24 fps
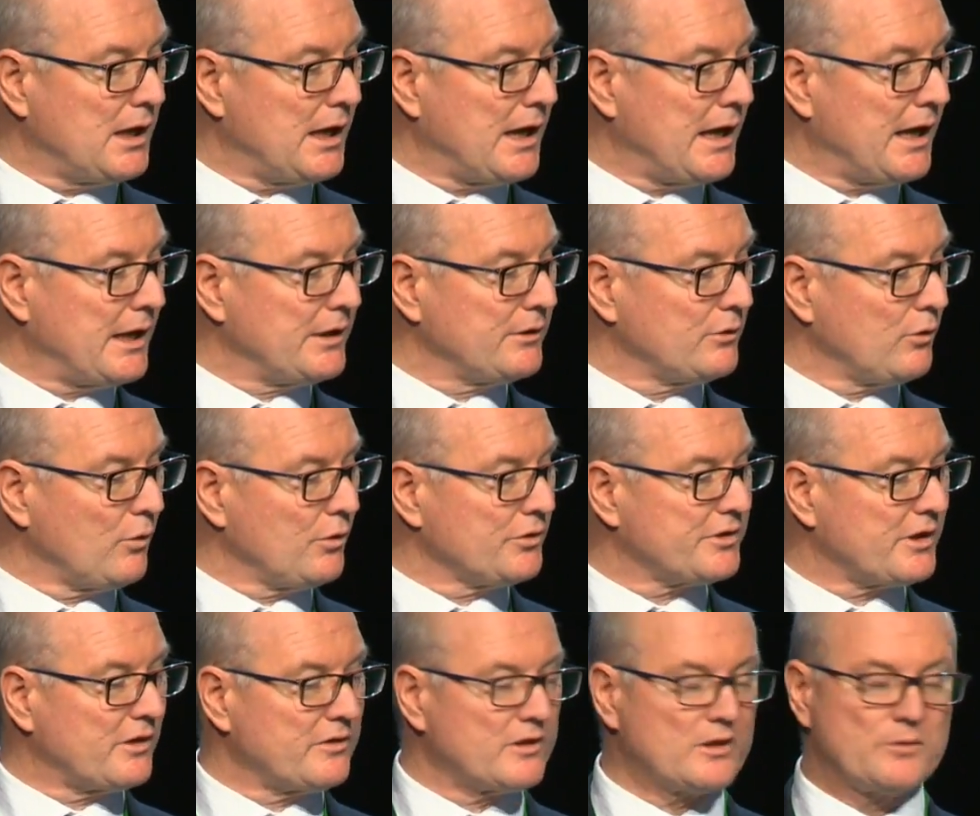And
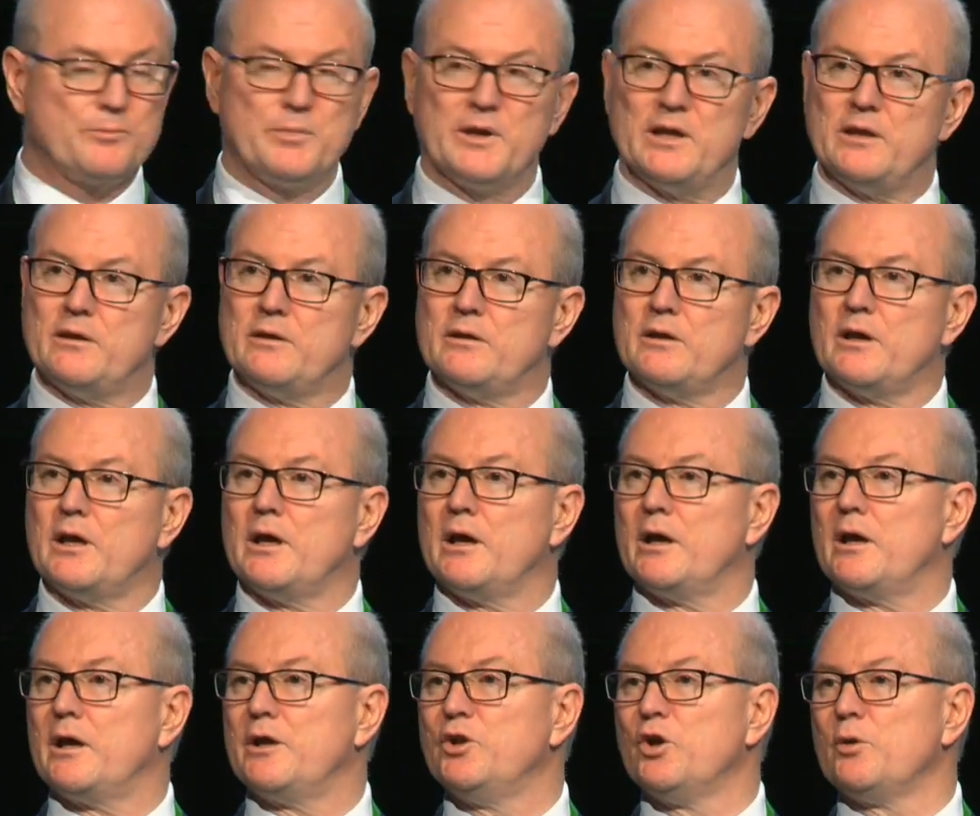also there's been
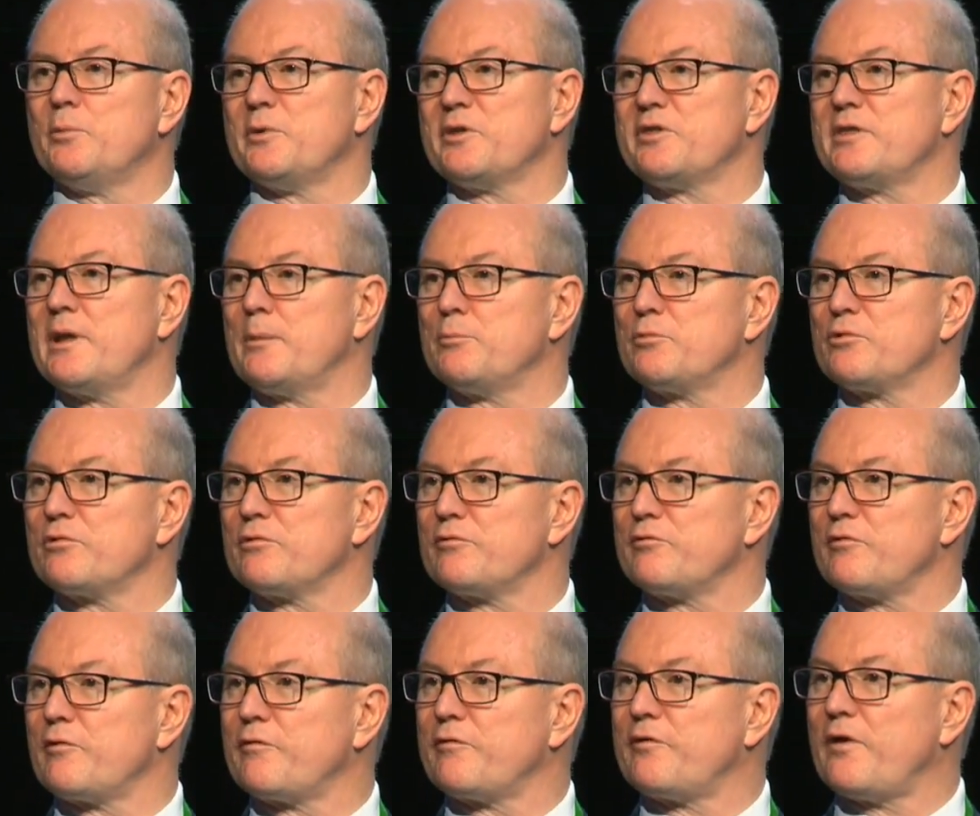an enormous number
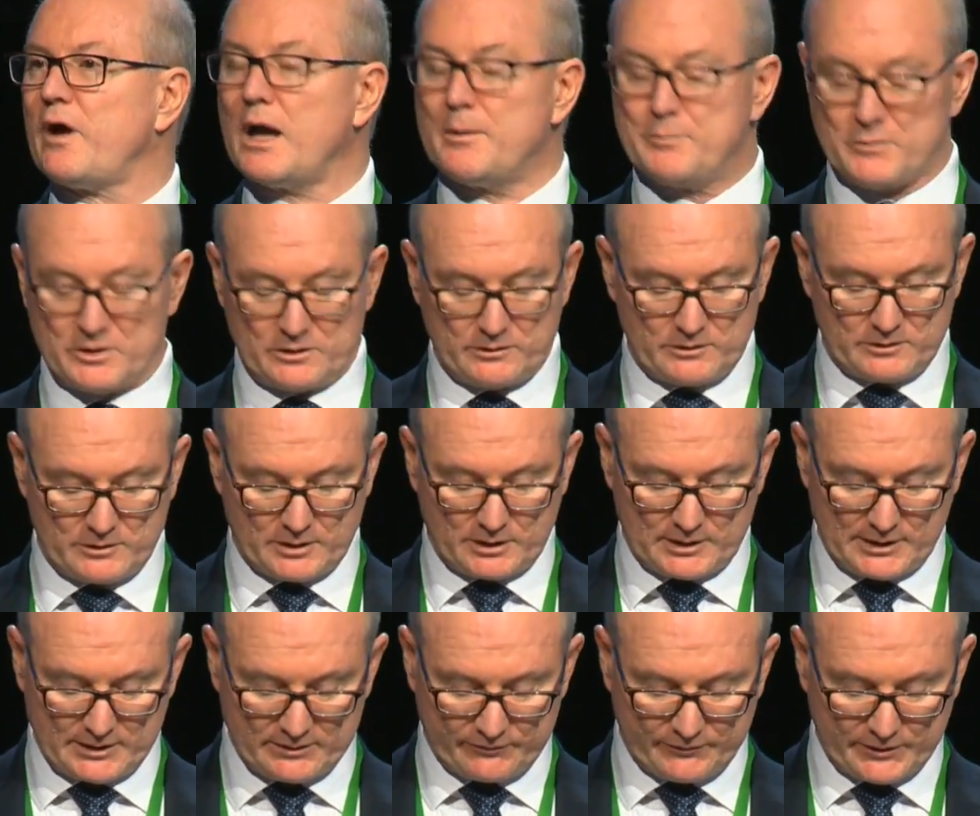of refinements
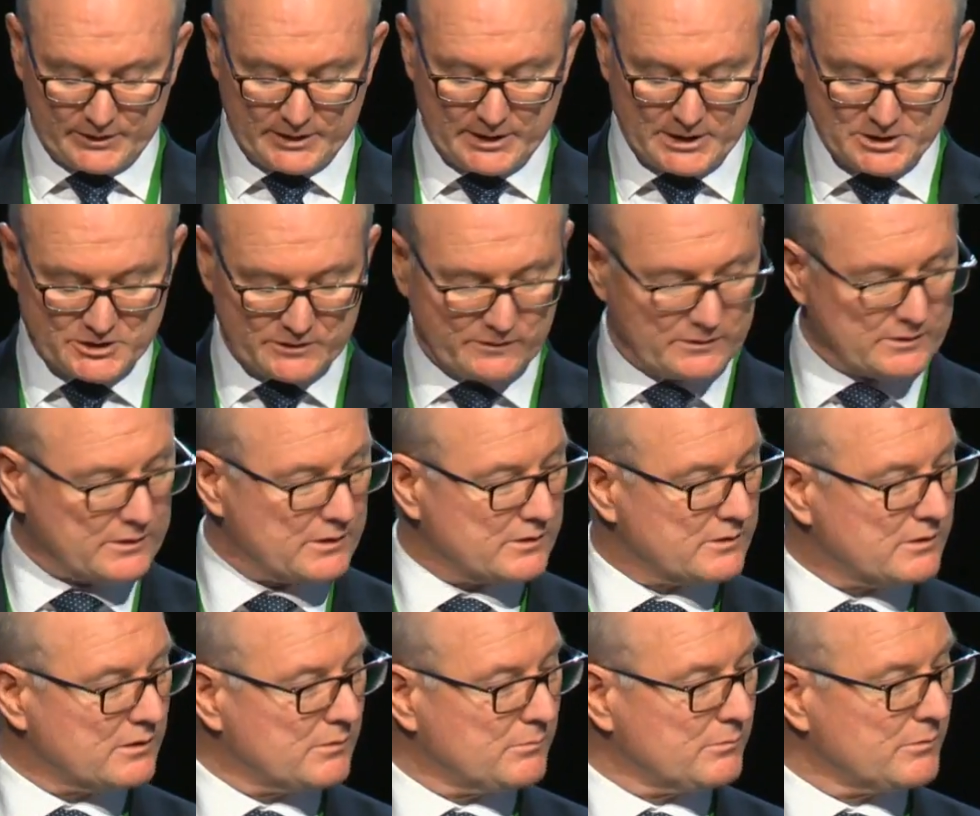to classification
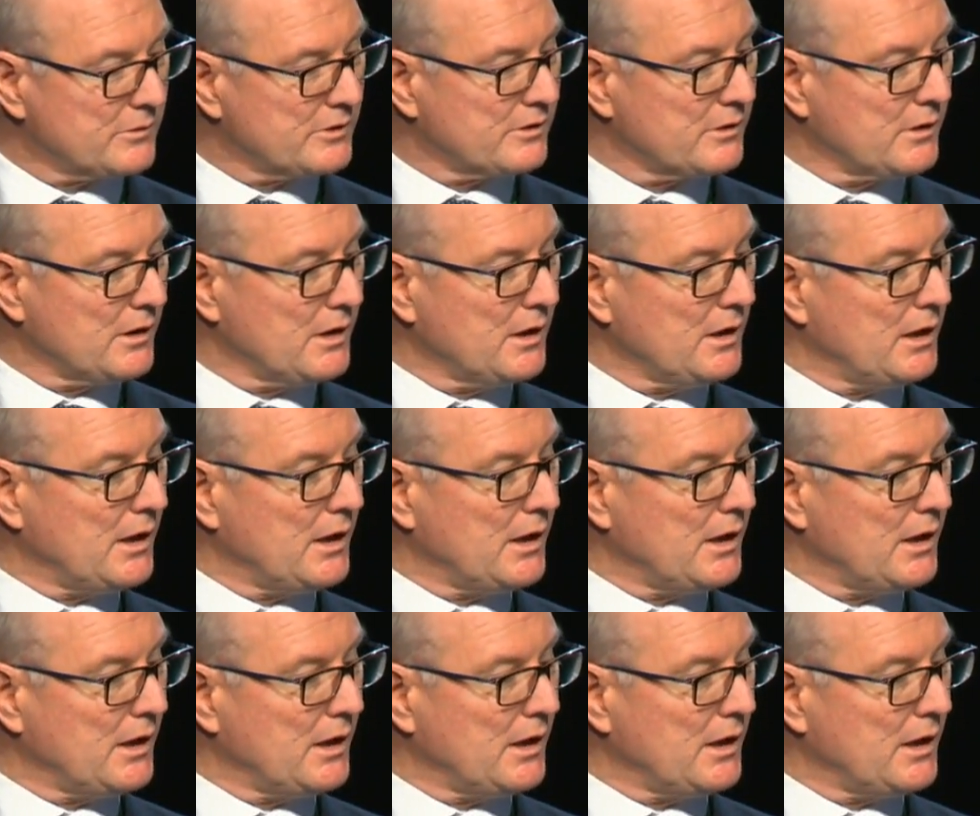systems,